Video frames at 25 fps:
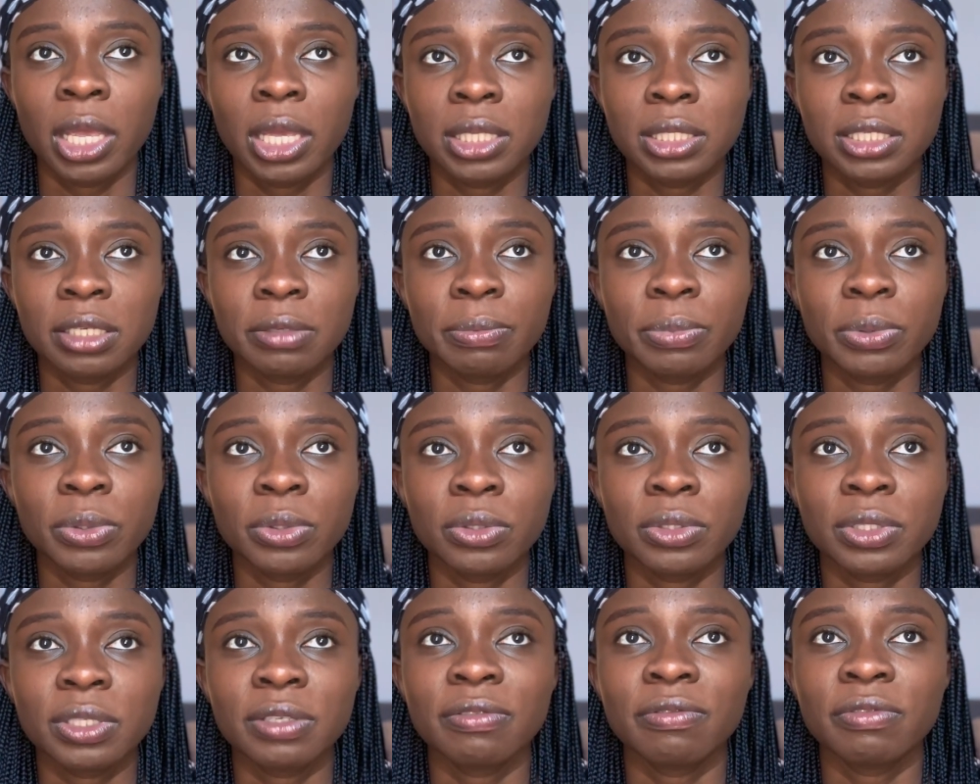Simple
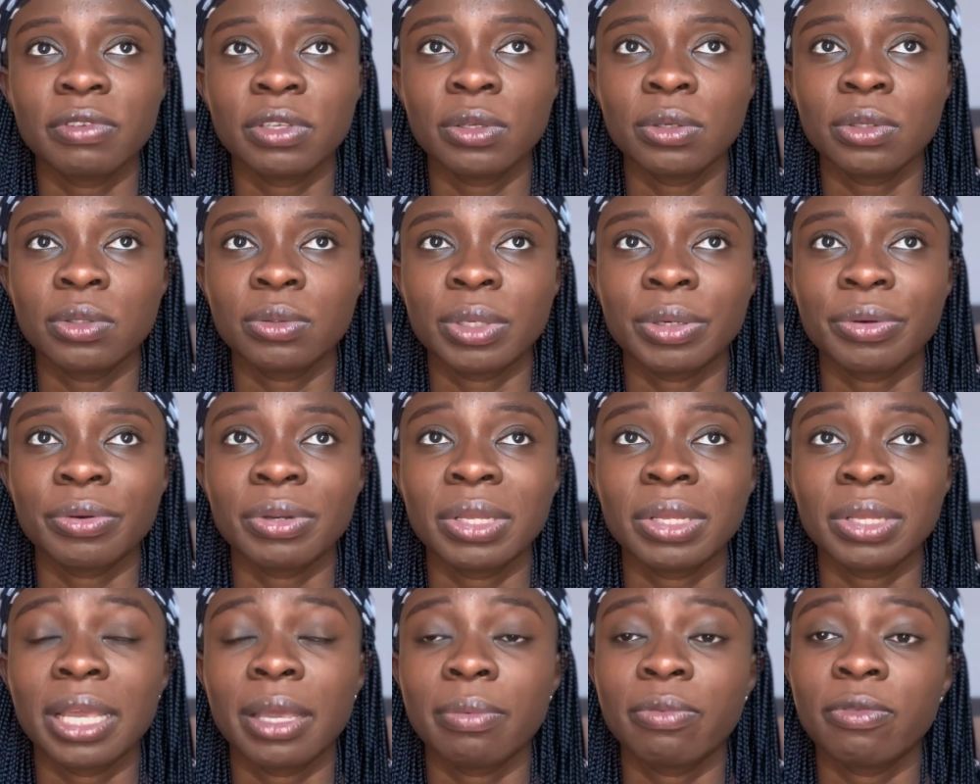nursing videos were
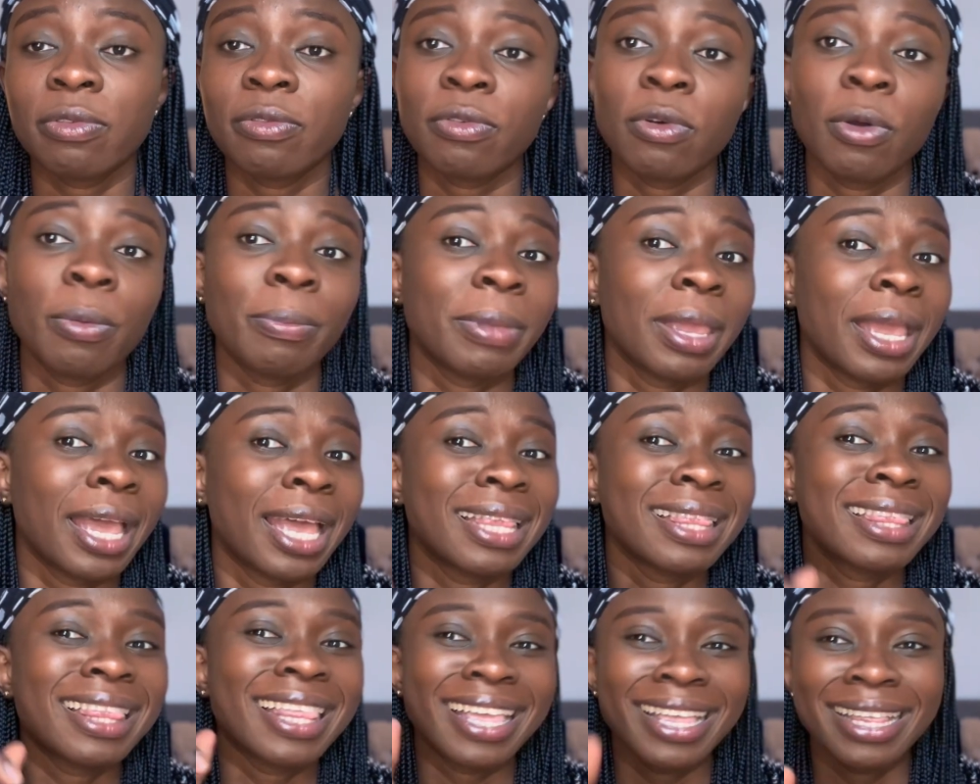really helpful for me.
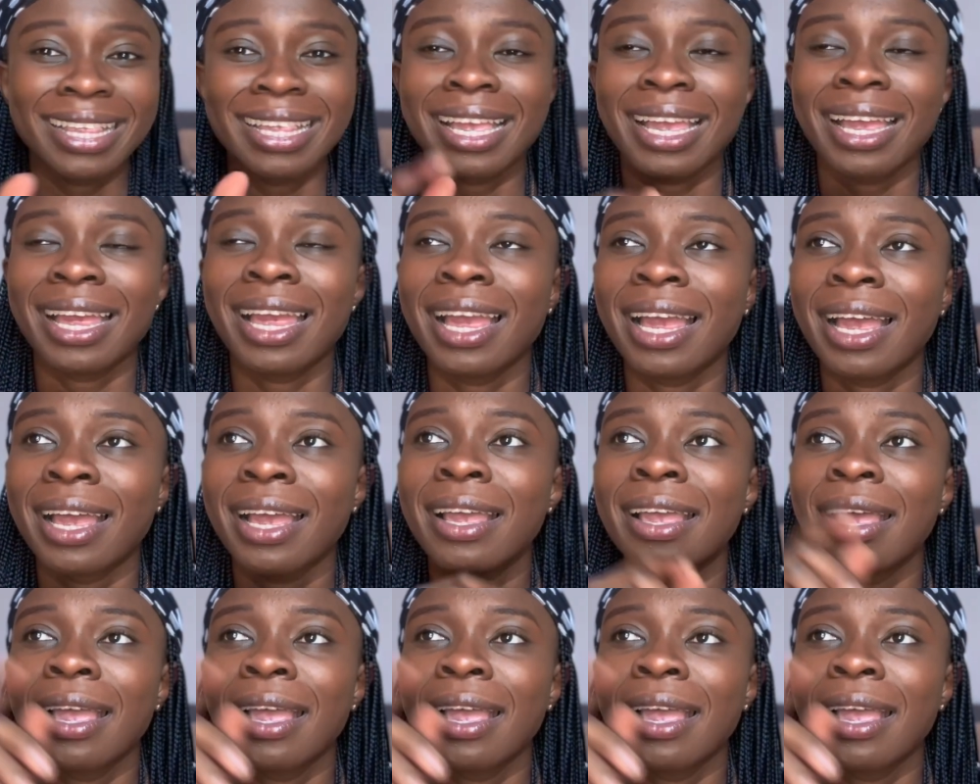And then uh -huh,